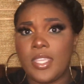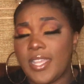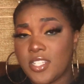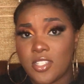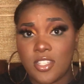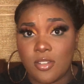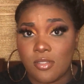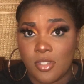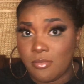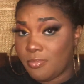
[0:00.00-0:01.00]
and just, you
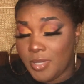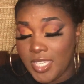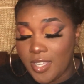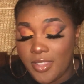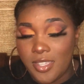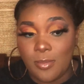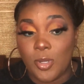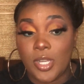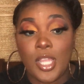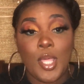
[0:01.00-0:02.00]
know, being out there more.